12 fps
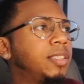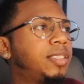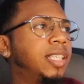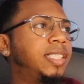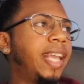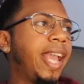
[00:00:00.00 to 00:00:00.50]

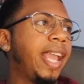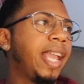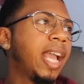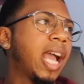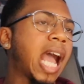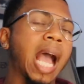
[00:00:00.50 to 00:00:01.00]

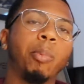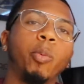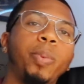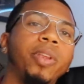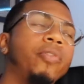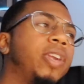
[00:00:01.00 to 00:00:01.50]
Today, I will
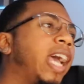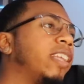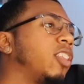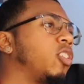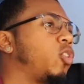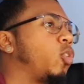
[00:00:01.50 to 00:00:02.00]
be
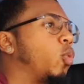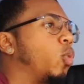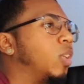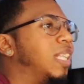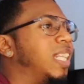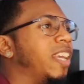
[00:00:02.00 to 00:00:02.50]
reacting to
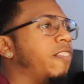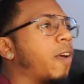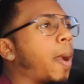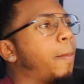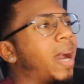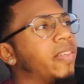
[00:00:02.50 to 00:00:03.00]

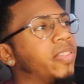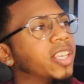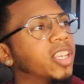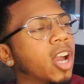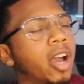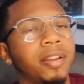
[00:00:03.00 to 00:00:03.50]
Live by the
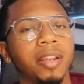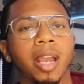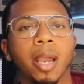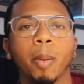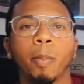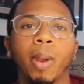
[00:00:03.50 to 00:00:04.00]
Gun
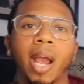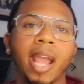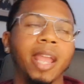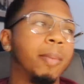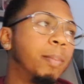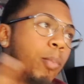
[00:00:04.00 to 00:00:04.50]

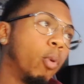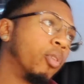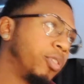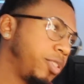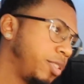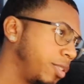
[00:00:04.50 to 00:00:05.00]
by
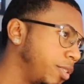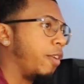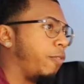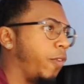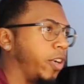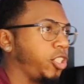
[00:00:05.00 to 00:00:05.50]
Morrisson.
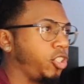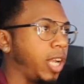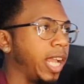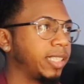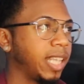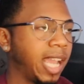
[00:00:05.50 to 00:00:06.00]
First
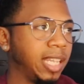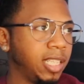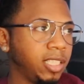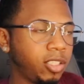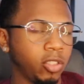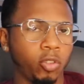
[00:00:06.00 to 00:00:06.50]
track I
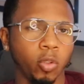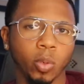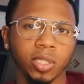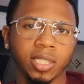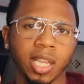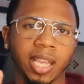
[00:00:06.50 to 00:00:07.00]
listened to
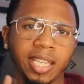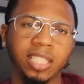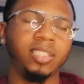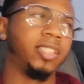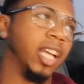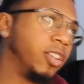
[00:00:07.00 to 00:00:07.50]
was uh,
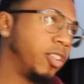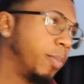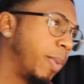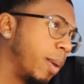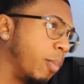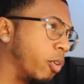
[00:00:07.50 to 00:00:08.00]
East Tender
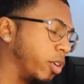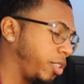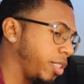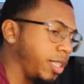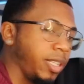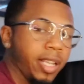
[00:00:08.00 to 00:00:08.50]
by
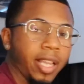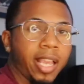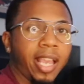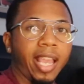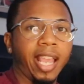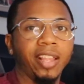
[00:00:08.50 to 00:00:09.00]
Morrisson,
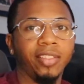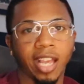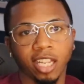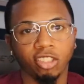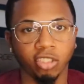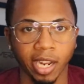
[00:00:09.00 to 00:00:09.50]
and
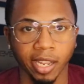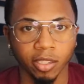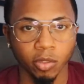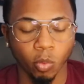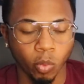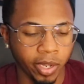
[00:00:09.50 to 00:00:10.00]
that
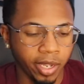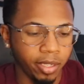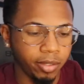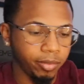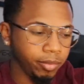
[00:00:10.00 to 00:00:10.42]
track went